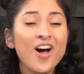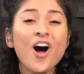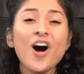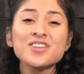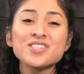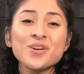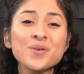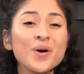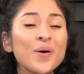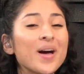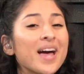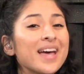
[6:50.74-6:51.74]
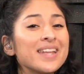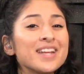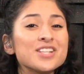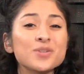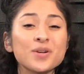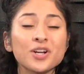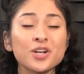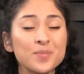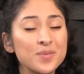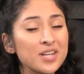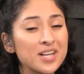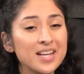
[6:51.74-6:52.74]
Also, go ahead and join our
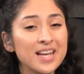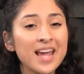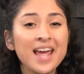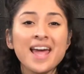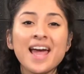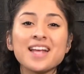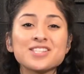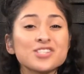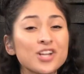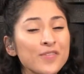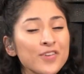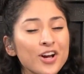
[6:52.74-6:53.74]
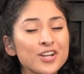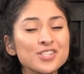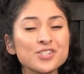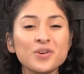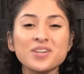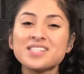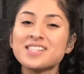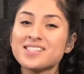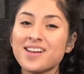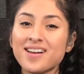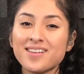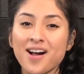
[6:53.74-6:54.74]
community at
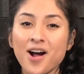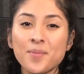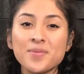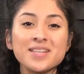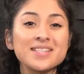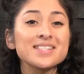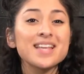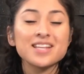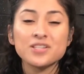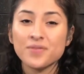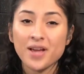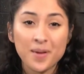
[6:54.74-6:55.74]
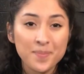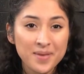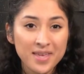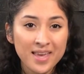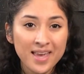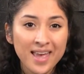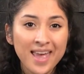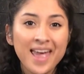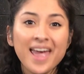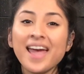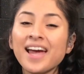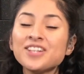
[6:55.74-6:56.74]
starvingartistcourses.com/VIP,
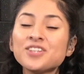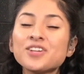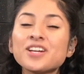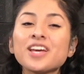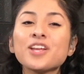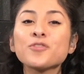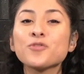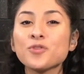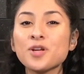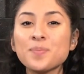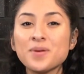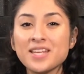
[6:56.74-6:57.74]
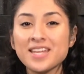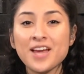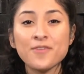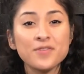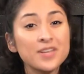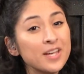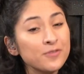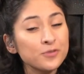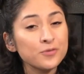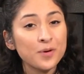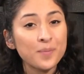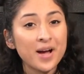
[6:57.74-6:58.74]
and you can get a free PDF gift
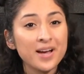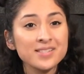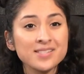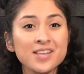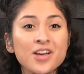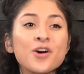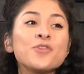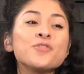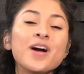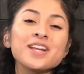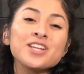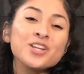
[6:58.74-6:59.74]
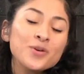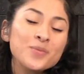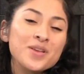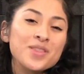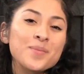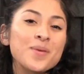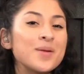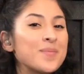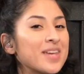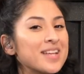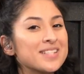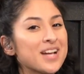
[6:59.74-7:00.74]
from us, Finding Your Rhythm and
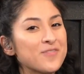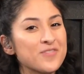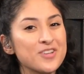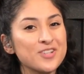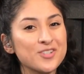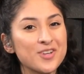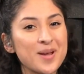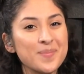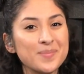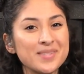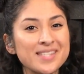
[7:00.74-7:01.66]
Making Time for Your Dreams.